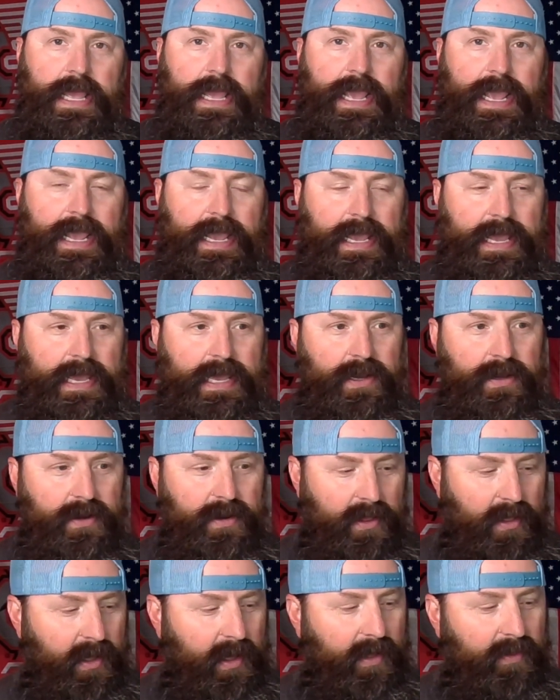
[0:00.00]

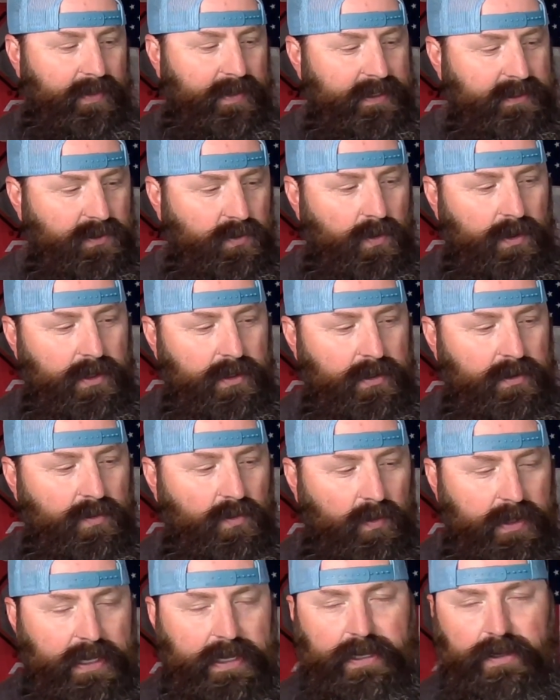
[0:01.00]
And uh, this
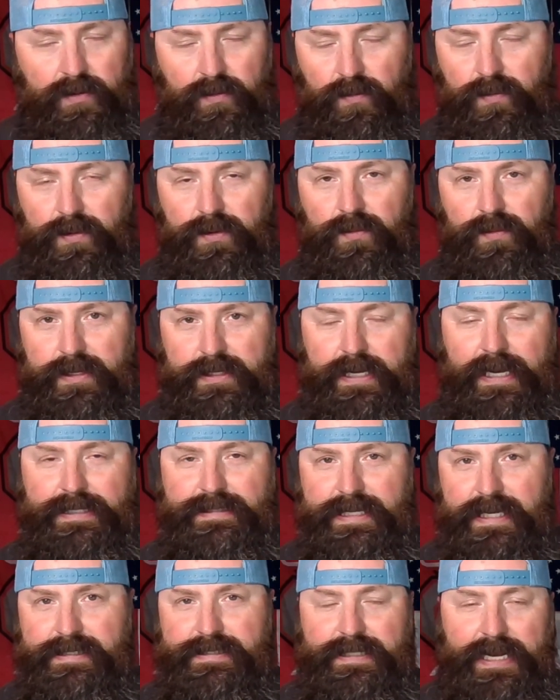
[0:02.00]
one, we, we, we I
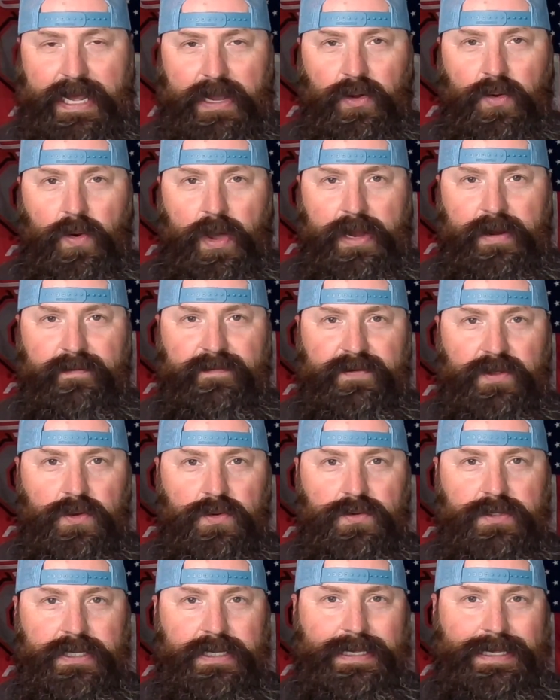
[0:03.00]
tested out quite a
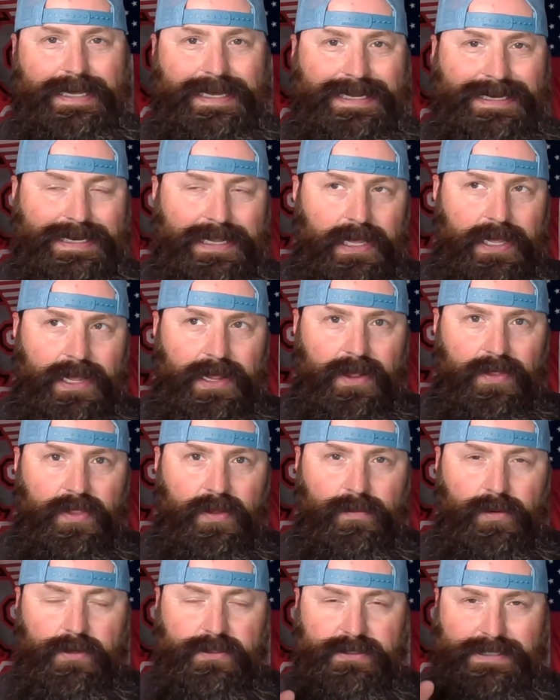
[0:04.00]
few to get
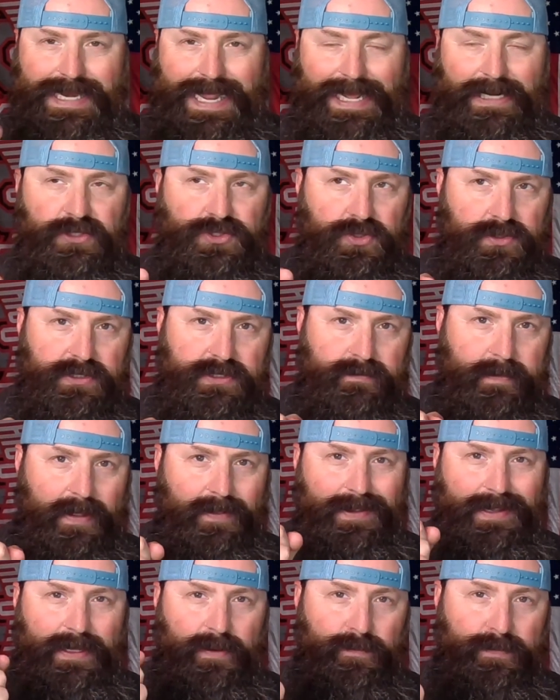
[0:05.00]
the most natural
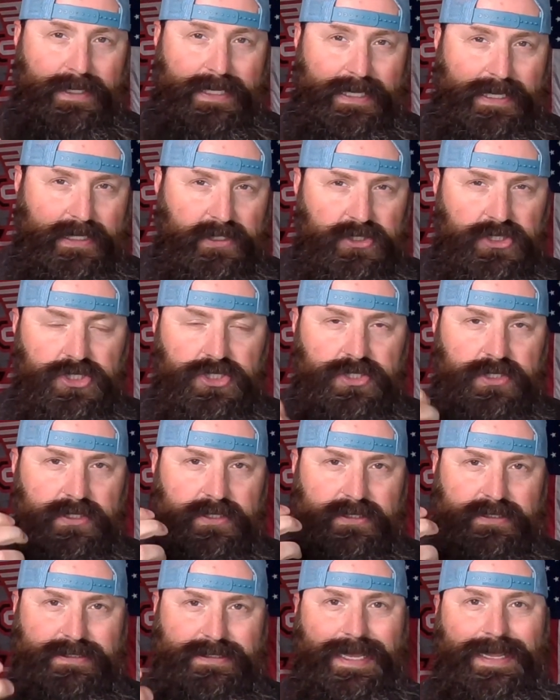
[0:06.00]
smelling peach
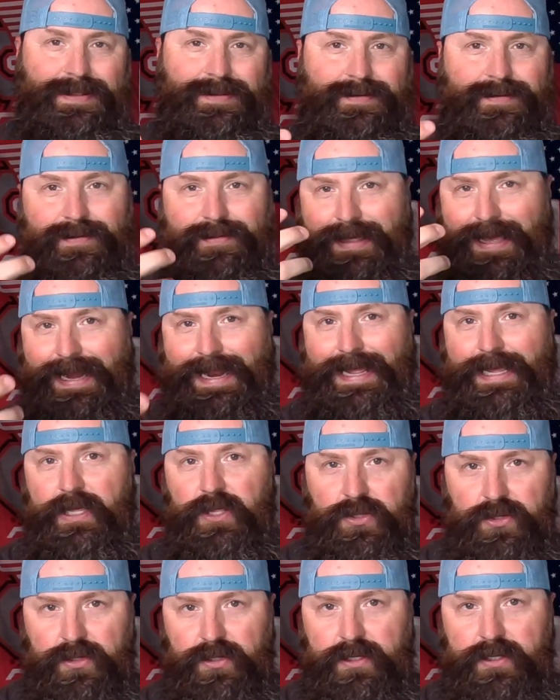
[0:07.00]
scent that I
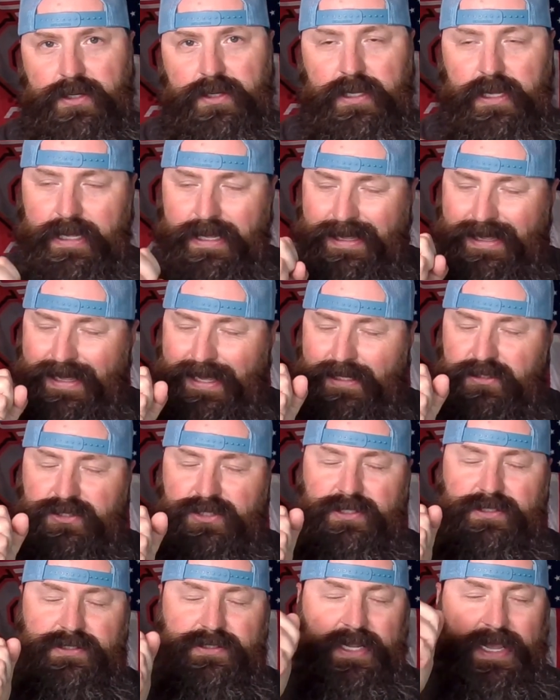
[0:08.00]
could. It's
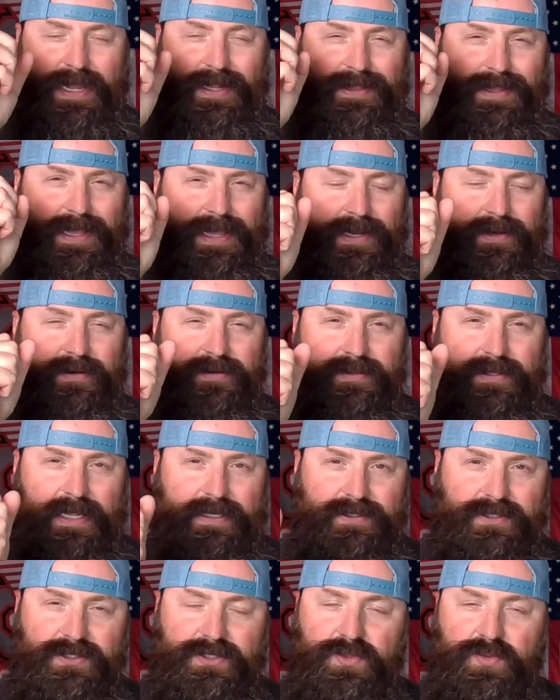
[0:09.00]
just got that
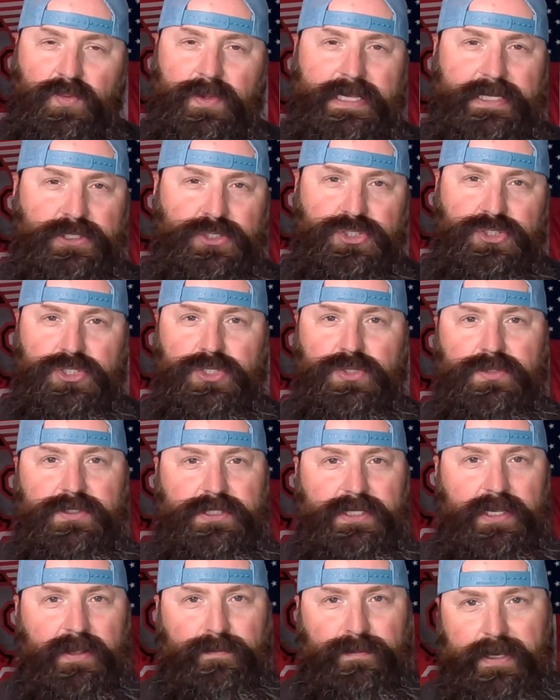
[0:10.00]
that sweet,
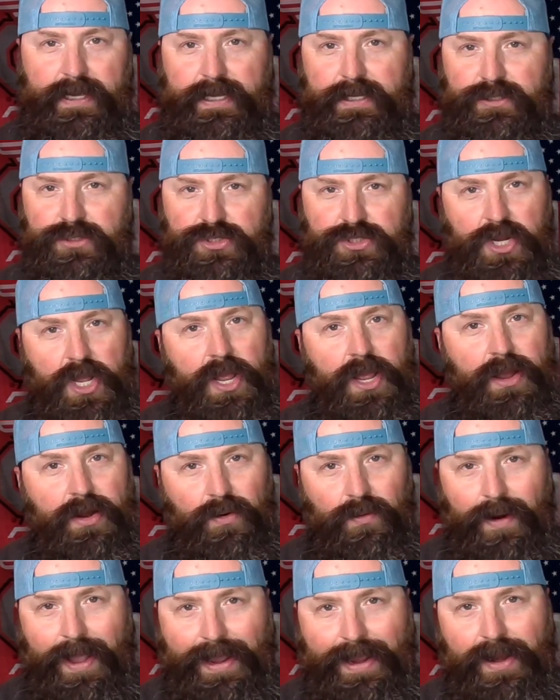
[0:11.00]
juicy peach
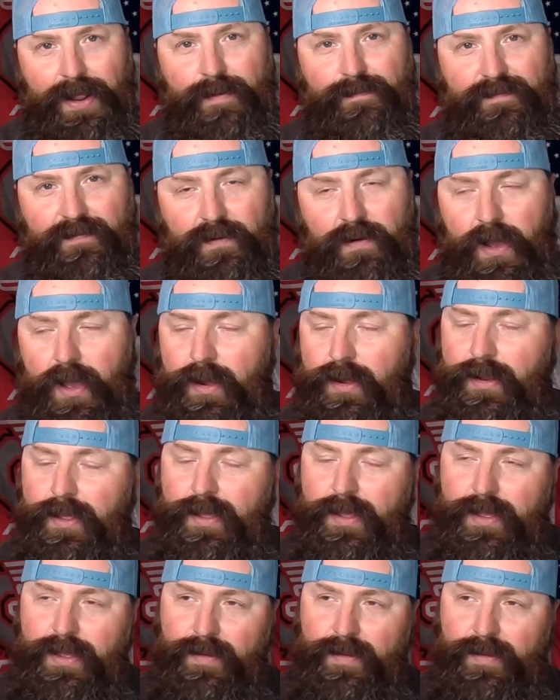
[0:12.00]
right up front.